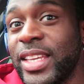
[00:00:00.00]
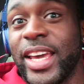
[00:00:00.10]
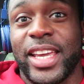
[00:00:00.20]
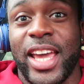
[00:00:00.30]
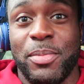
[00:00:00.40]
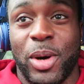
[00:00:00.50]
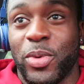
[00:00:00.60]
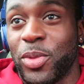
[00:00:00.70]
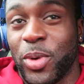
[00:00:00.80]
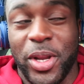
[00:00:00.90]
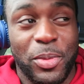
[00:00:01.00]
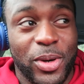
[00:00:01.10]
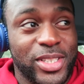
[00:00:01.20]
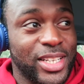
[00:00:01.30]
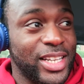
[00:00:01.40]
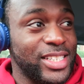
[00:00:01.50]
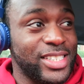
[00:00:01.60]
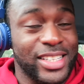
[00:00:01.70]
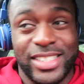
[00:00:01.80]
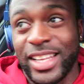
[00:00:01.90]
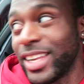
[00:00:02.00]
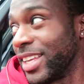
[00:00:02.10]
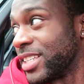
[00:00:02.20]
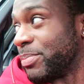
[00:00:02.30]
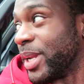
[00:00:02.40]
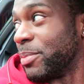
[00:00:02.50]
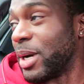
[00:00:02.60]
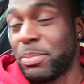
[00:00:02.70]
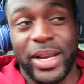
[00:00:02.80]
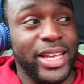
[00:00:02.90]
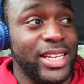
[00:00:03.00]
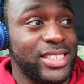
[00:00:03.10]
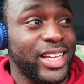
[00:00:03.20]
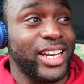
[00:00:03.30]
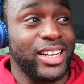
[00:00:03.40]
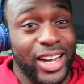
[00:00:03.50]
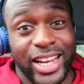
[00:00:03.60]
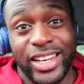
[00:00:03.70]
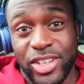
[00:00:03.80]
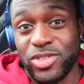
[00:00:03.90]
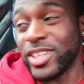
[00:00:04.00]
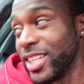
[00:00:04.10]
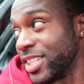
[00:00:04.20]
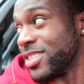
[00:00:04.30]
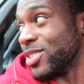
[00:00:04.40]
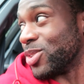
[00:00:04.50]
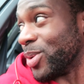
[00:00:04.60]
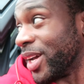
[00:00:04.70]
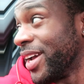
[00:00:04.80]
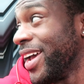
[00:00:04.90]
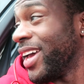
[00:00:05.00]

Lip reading: it came up with what it was, and then since then it's been in my playlist and I literally listen to it